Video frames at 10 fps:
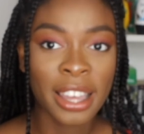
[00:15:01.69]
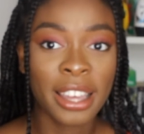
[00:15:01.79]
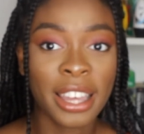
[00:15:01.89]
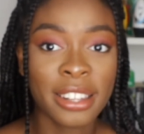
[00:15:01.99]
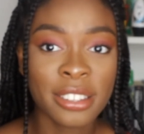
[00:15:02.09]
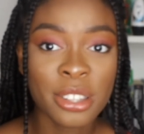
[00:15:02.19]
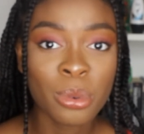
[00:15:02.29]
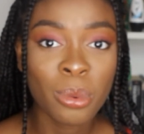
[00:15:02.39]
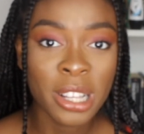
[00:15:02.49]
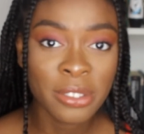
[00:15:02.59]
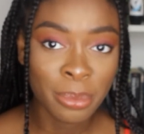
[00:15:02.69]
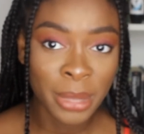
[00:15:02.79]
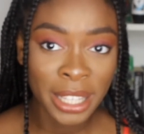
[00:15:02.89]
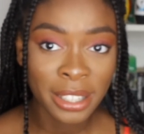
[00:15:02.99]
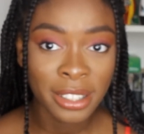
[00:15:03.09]
Again, this is what works for
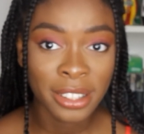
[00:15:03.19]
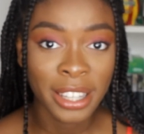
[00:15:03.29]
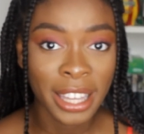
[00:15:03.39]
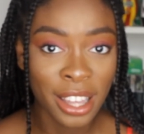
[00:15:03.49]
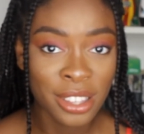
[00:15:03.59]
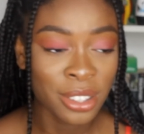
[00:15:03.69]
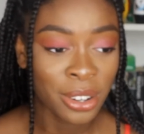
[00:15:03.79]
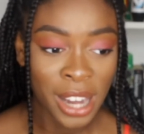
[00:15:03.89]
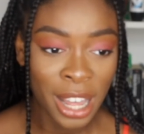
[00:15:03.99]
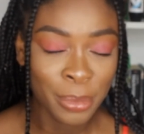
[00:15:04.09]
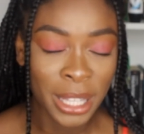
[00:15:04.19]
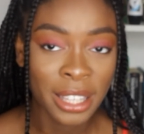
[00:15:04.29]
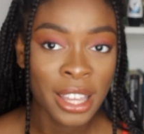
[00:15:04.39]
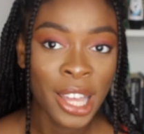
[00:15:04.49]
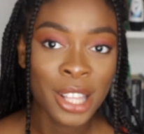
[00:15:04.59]
me, okay, so don't at
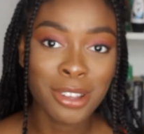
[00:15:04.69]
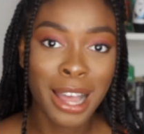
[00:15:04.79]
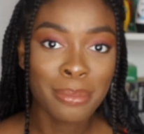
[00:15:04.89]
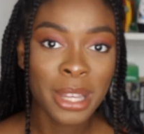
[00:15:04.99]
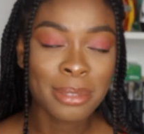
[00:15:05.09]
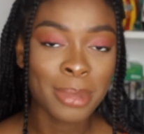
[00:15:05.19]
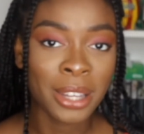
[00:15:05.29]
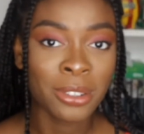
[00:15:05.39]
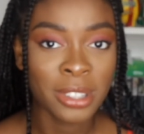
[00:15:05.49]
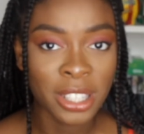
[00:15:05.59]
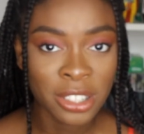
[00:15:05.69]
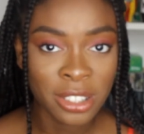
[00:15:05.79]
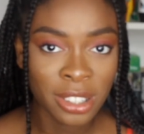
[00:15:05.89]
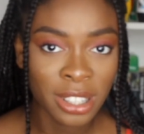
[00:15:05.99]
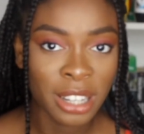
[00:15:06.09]
me. So I mix my
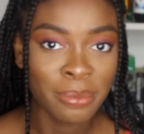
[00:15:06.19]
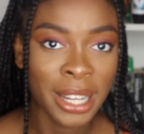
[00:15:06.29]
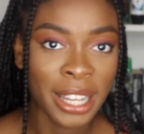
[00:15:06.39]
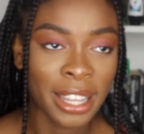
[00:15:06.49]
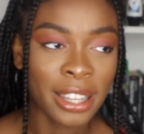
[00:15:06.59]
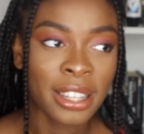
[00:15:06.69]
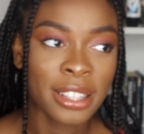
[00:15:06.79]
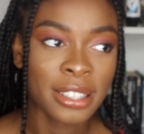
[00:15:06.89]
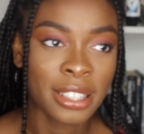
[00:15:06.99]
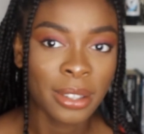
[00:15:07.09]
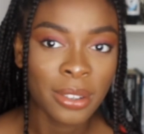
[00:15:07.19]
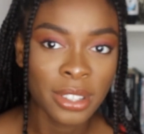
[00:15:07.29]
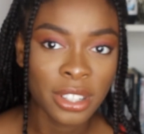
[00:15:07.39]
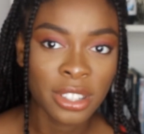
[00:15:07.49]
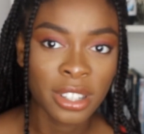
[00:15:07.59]
conditioner and my deep
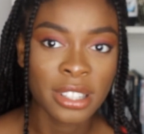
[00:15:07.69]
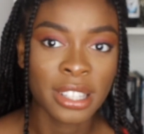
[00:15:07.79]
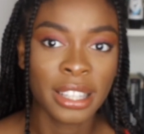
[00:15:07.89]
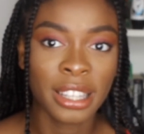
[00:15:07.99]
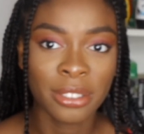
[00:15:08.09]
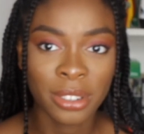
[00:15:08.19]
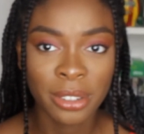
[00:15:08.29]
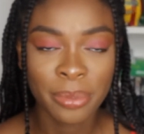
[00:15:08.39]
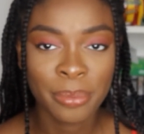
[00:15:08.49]
conditioner together.